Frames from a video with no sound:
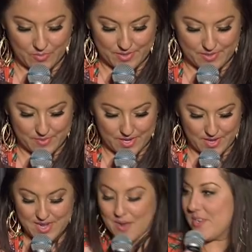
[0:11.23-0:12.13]
with
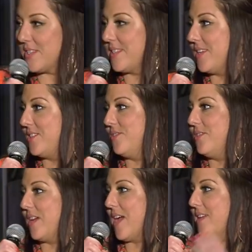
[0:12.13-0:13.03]
me. And I wanted to say,
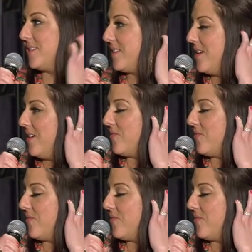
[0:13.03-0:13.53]
too, you guys,